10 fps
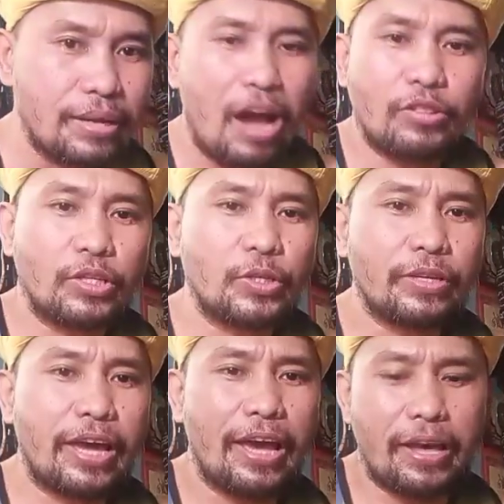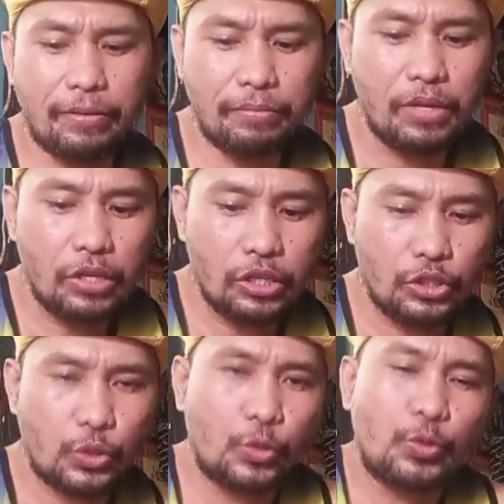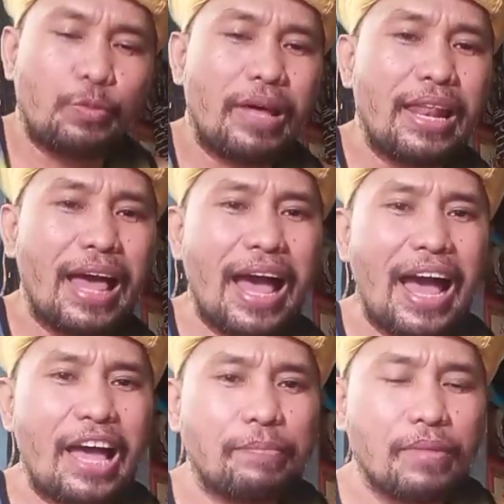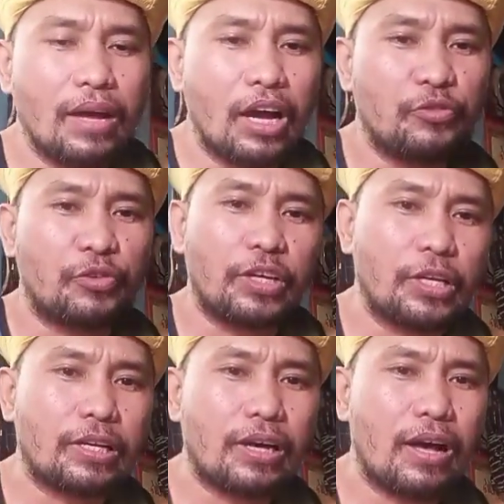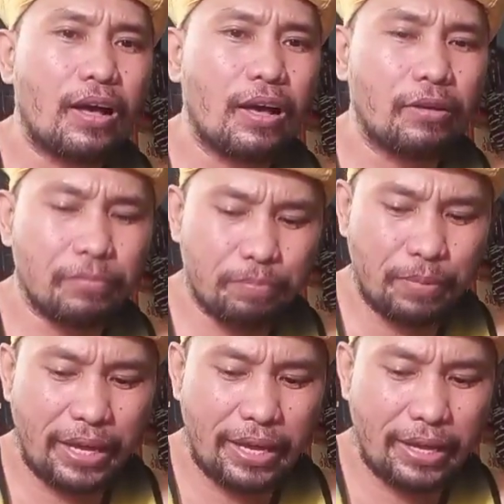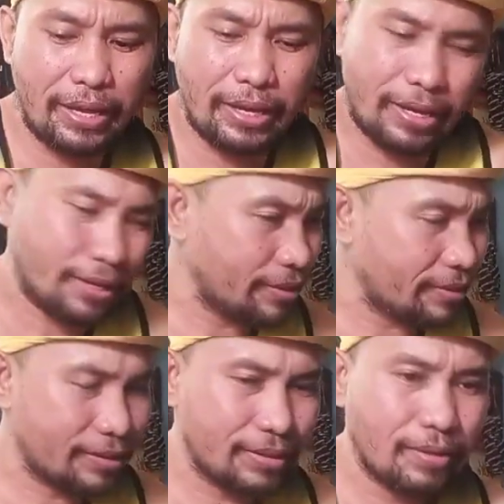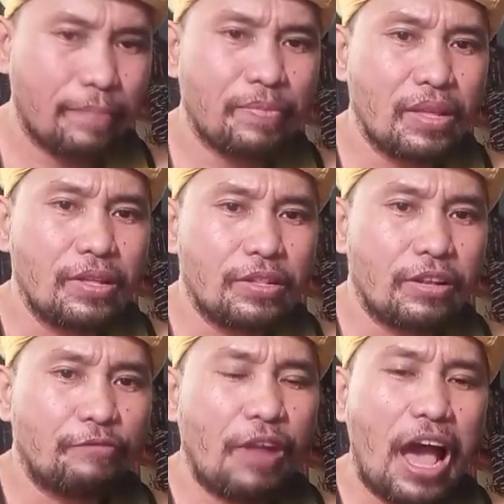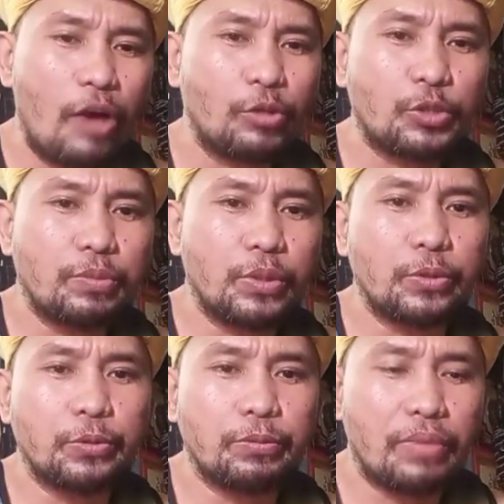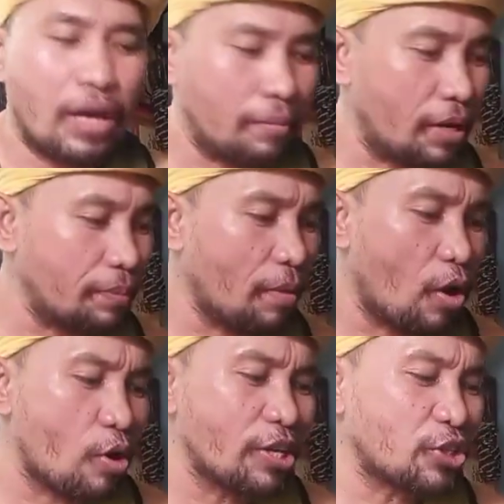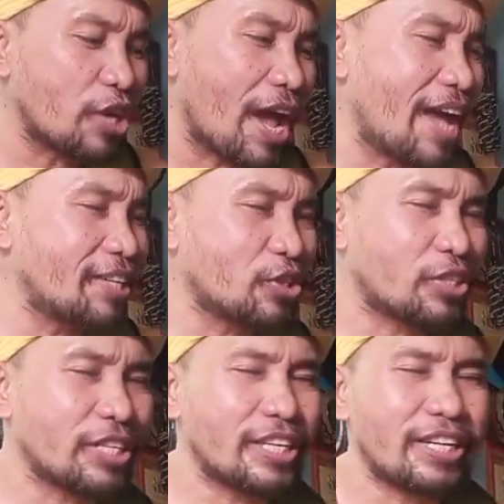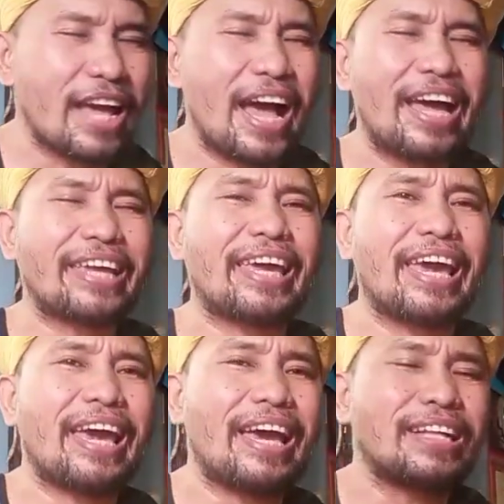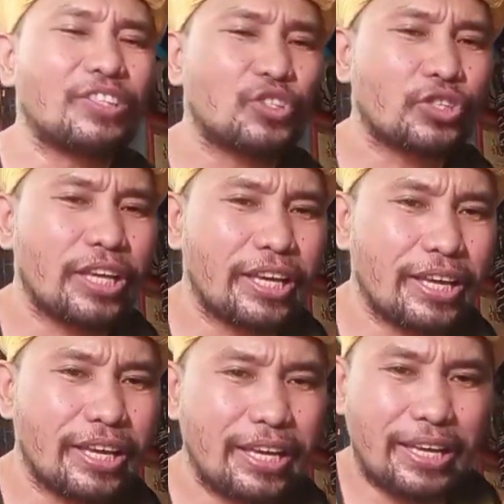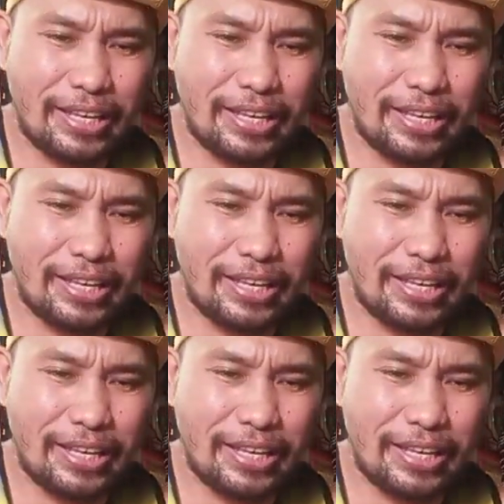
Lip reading: Now that you came into my life, I feel complete. The flowers bloom, my morning shines, and I can see.